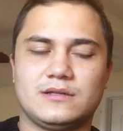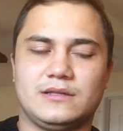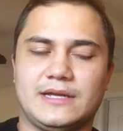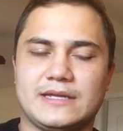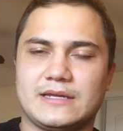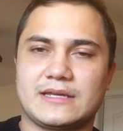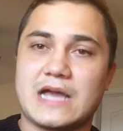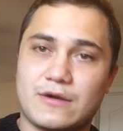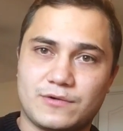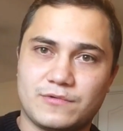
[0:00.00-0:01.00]
like
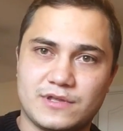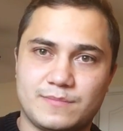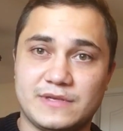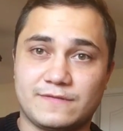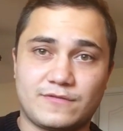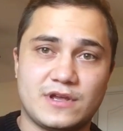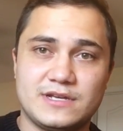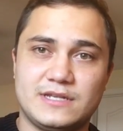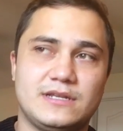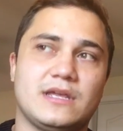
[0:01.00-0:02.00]
encounter with,
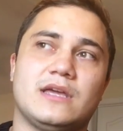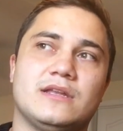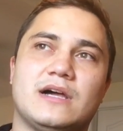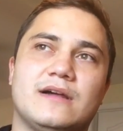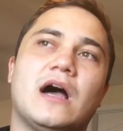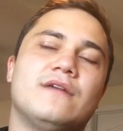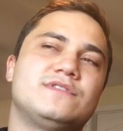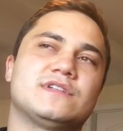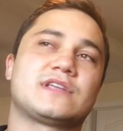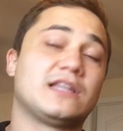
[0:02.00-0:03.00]
befriended, and
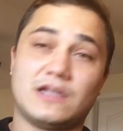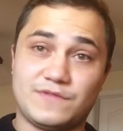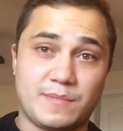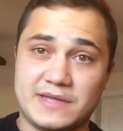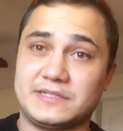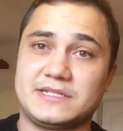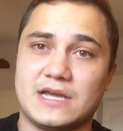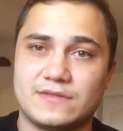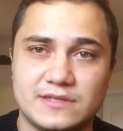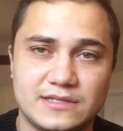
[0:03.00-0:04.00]
I love the man to
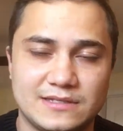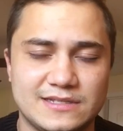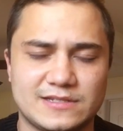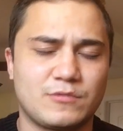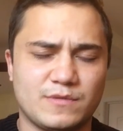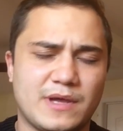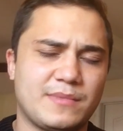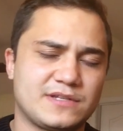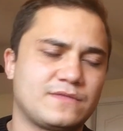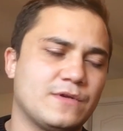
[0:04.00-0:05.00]
death. He's like one of my
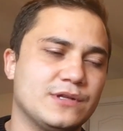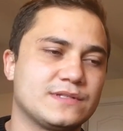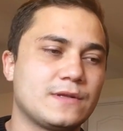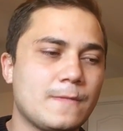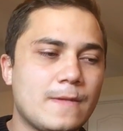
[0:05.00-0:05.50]
best friends.